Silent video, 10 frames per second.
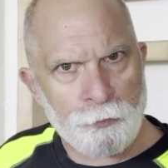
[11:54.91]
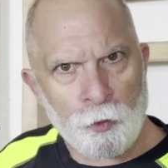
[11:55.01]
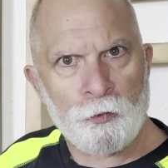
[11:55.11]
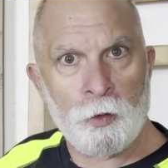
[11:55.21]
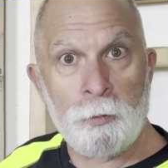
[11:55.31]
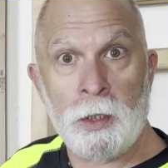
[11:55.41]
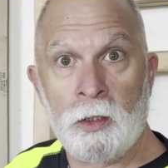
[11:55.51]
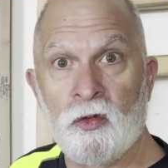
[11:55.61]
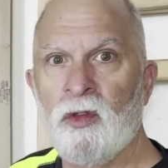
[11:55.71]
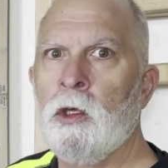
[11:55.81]
4-foot
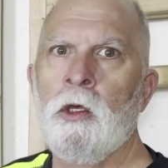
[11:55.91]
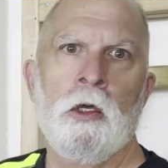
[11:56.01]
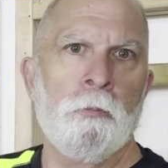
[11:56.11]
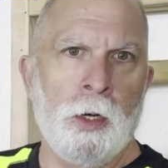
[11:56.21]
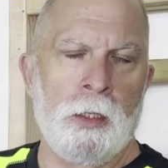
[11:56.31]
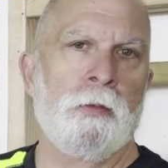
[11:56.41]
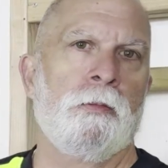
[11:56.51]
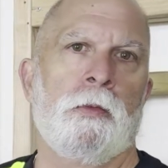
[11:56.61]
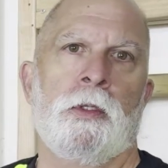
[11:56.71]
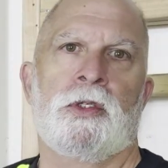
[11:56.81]
piece. But
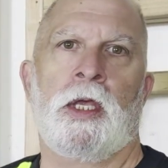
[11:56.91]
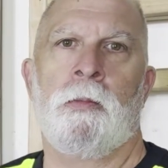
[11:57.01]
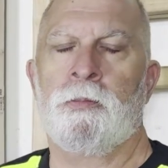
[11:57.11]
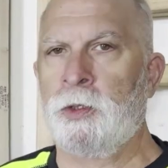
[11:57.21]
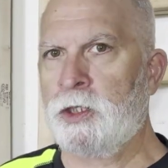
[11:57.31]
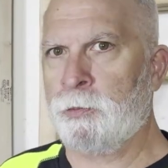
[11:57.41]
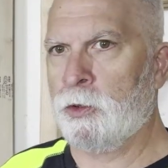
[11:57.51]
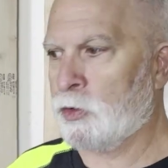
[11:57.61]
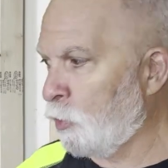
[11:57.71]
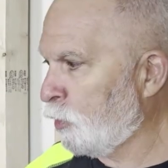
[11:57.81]
the same
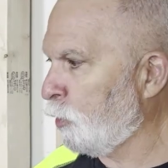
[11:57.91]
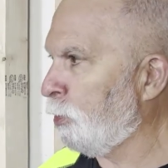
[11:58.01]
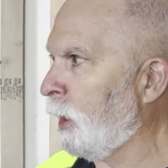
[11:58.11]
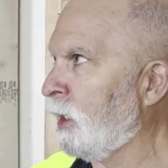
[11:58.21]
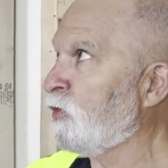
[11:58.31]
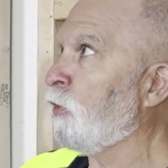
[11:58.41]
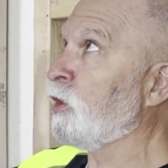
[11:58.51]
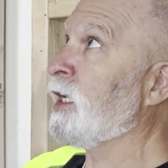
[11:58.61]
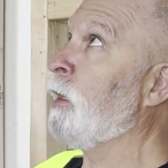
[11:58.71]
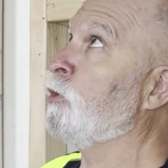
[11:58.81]
principle is going to apply as far
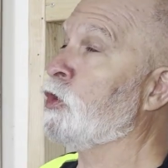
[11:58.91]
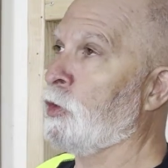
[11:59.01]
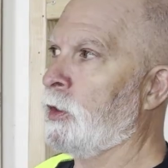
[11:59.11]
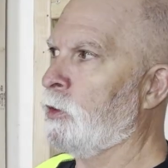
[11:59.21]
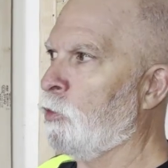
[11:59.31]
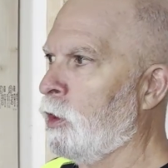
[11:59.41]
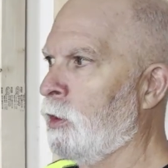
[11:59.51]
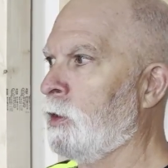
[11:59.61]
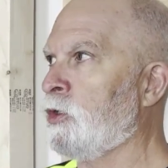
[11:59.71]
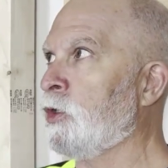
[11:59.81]
as how we straighten the wall.
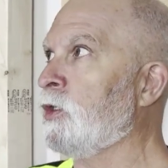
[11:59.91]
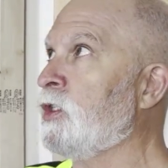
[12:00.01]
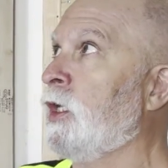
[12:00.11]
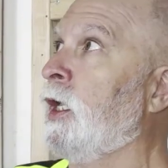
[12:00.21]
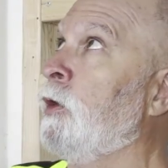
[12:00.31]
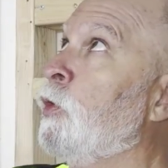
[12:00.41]
And as you can see, again,